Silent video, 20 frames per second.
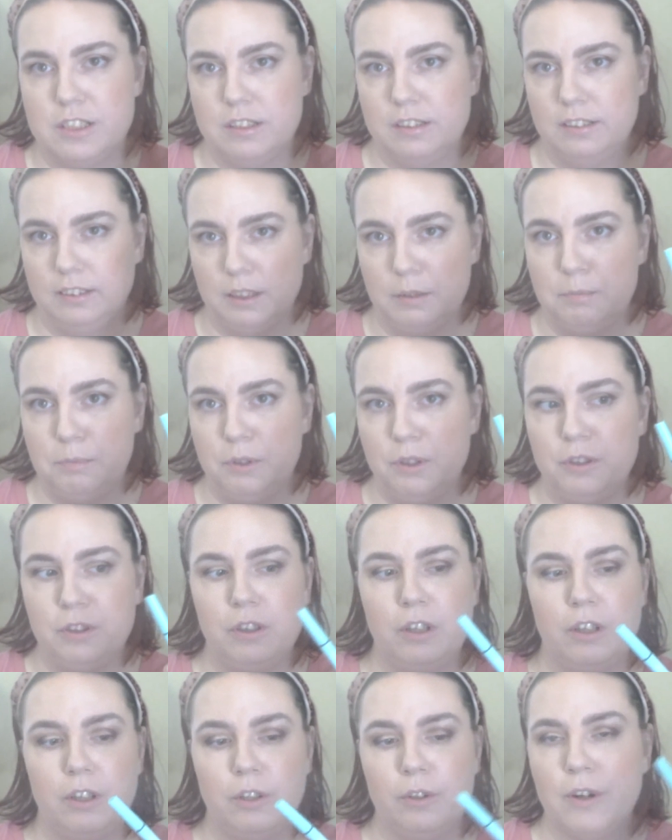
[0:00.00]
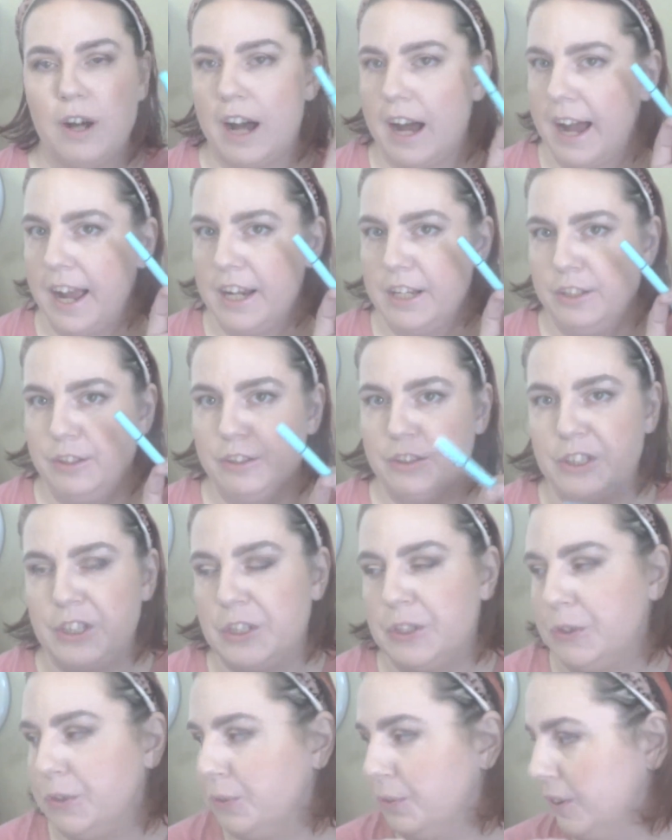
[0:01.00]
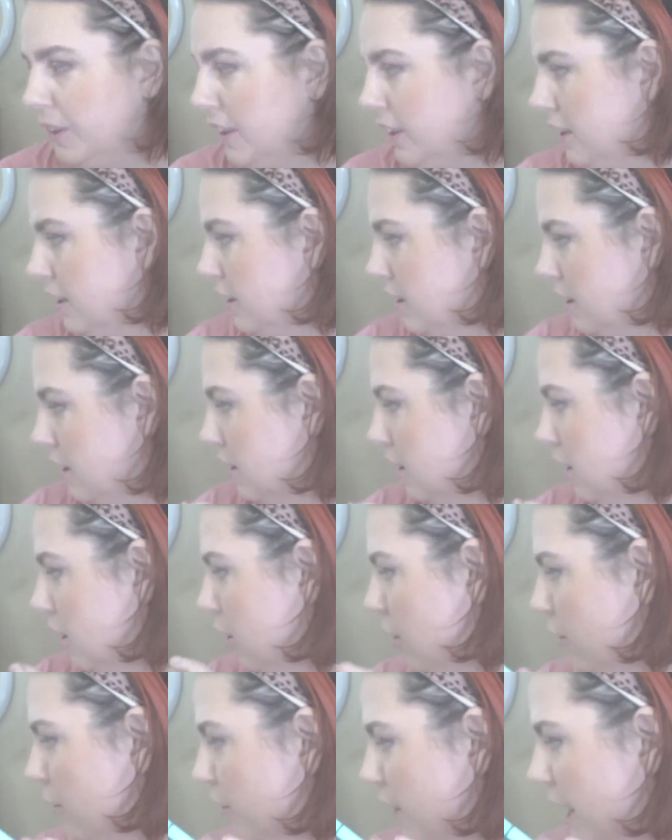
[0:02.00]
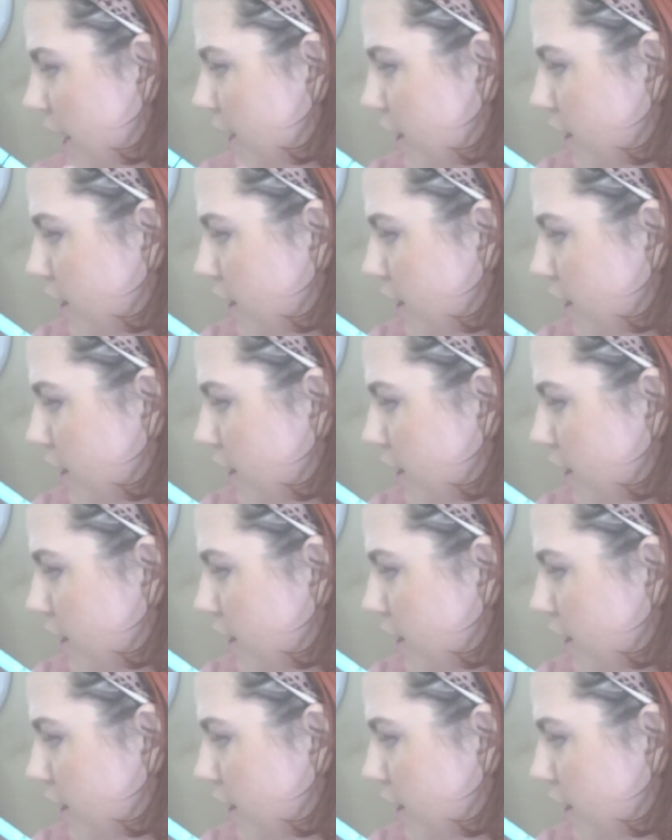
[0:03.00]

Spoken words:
lip duo, eye duo, whole nine